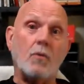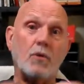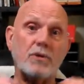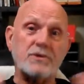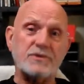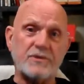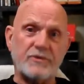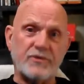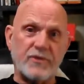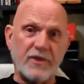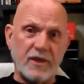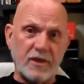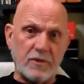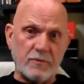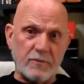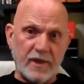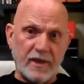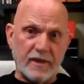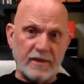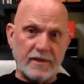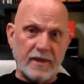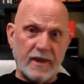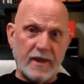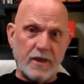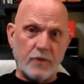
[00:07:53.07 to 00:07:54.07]
I want you to think
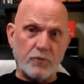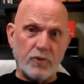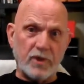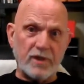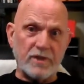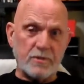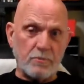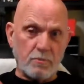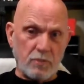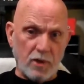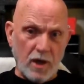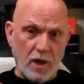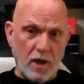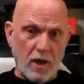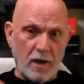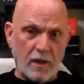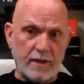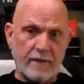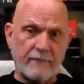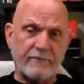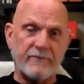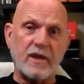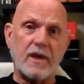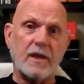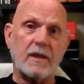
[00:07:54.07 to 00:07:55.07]
about that. Read the
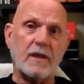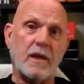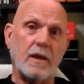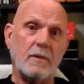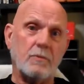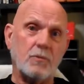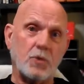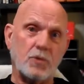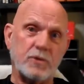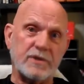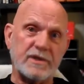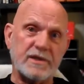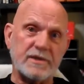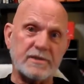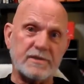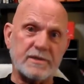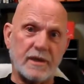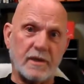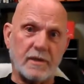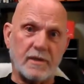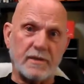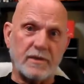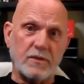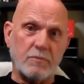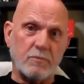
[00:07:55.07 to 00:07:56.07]
blog. I've got a lot more
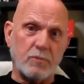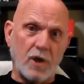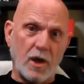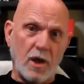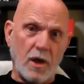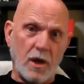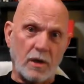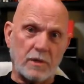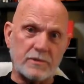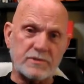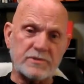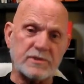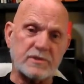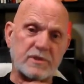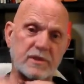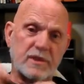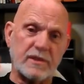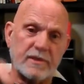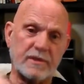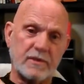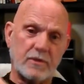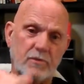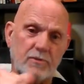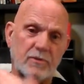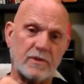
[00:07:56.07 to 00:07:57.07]
detail in the blog. Just
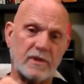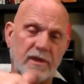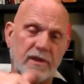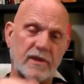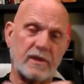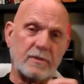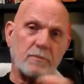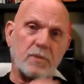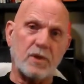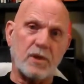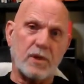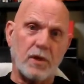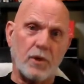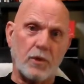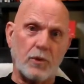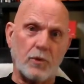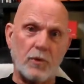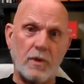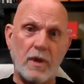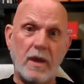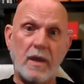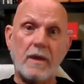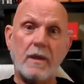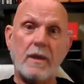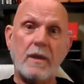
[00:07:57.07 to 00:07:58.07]
click on the link
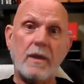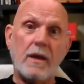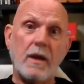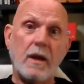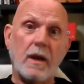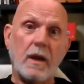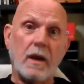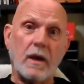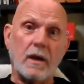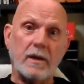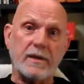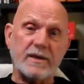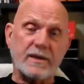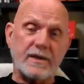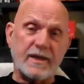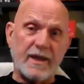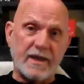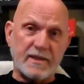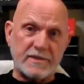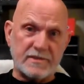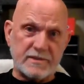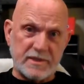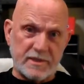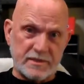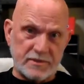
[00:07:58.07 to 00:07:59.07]
below. Get
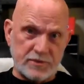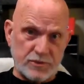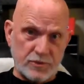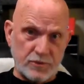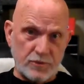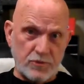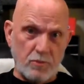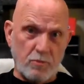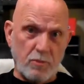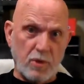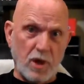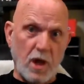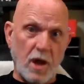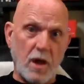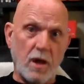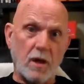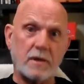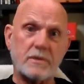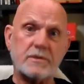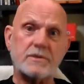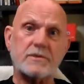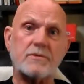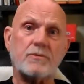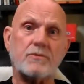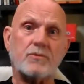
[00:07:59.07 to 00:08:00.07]
access to the
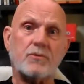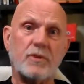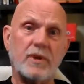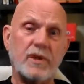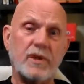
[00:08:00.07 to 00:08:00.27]
blogs.